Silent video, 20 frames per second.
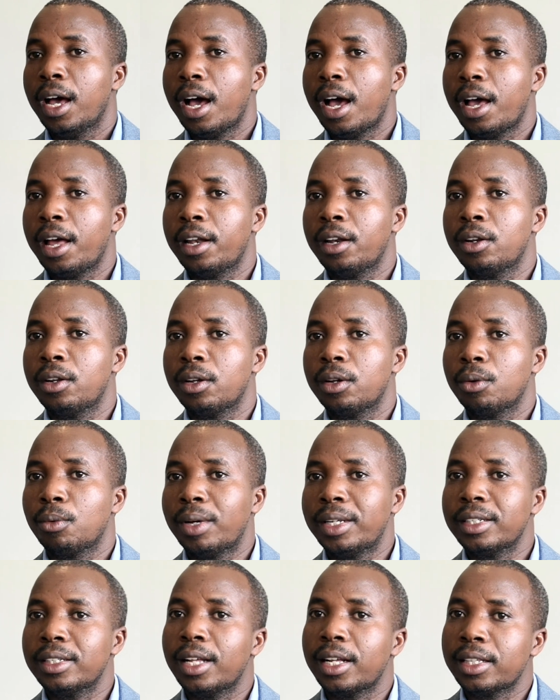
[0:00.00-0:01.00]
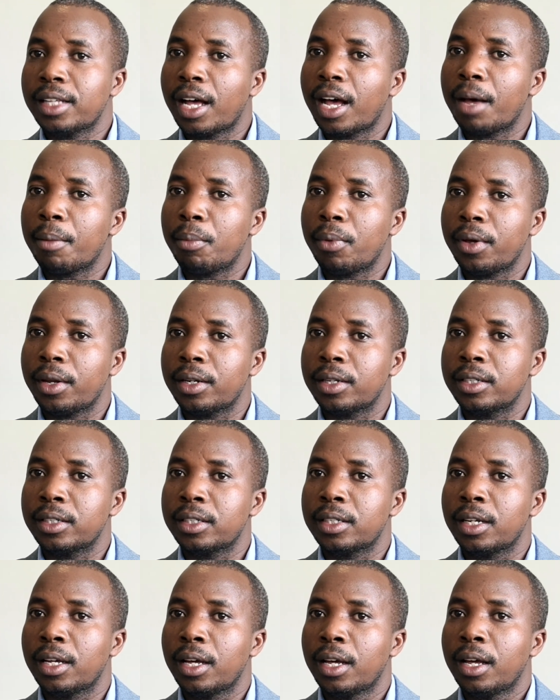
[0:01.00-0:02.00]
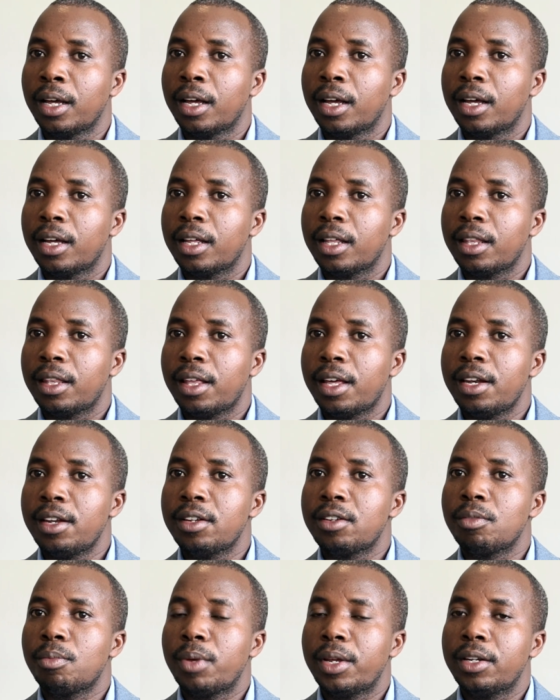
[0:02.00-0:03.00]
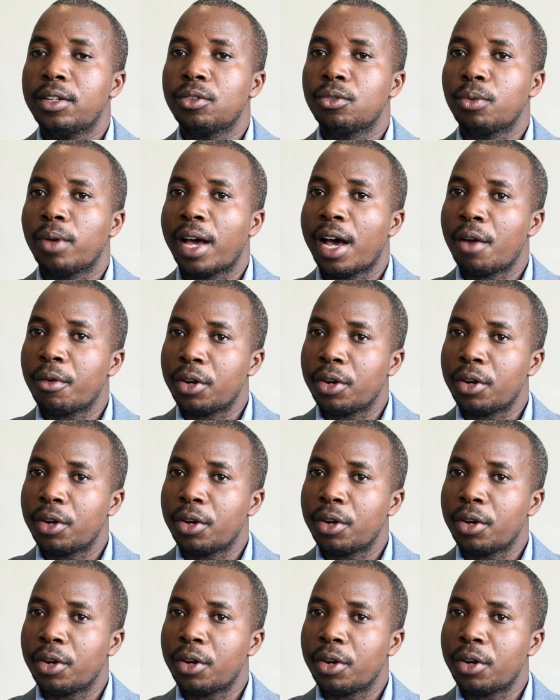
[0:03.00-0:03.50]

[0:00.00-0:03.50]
And once that happens, then it means we are